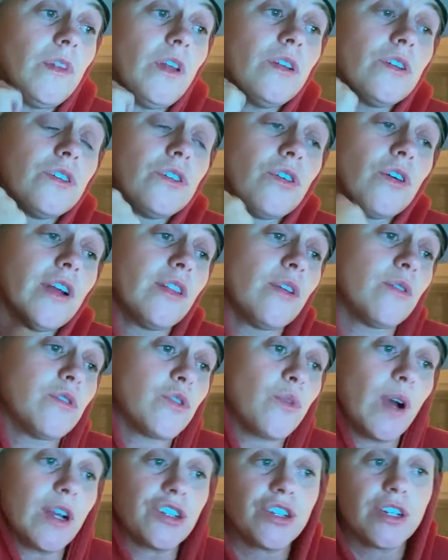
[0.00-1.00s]
During those
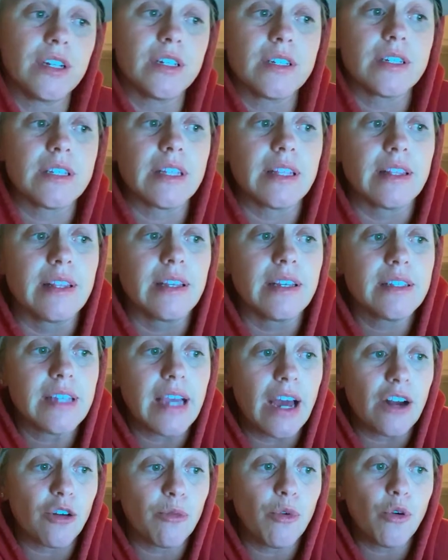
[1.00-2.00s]
questions, this
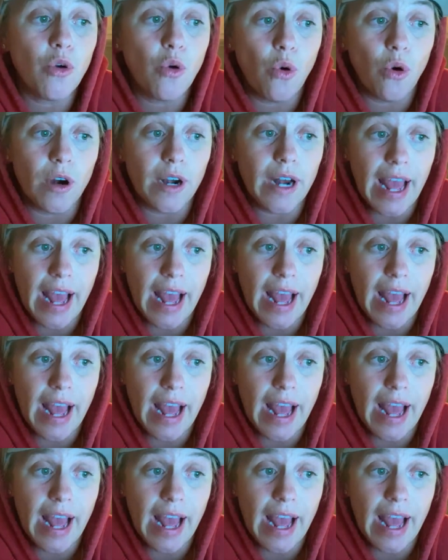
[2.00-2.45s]
honorable court